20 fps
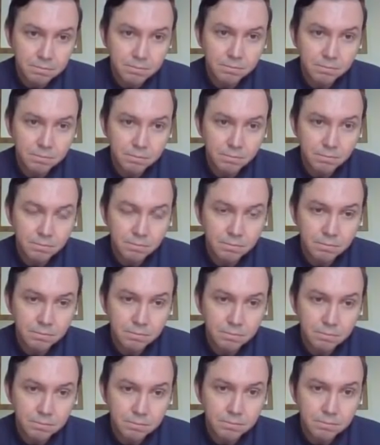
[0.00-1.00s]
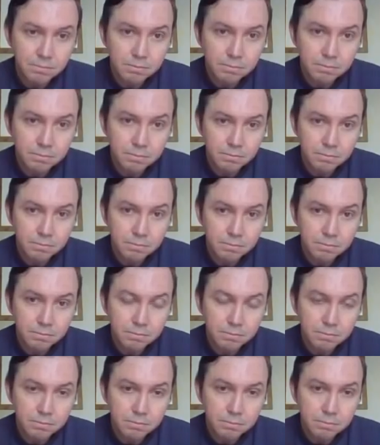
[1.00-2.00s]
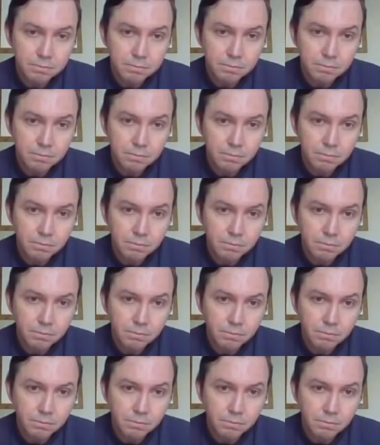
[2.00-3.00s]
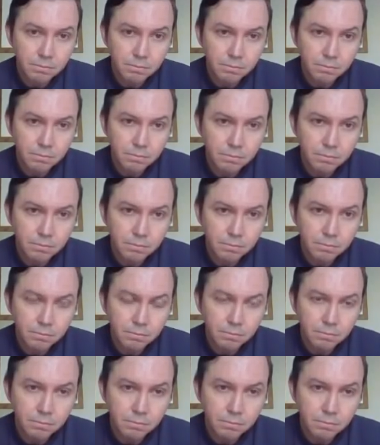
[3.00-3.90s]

(not speaking)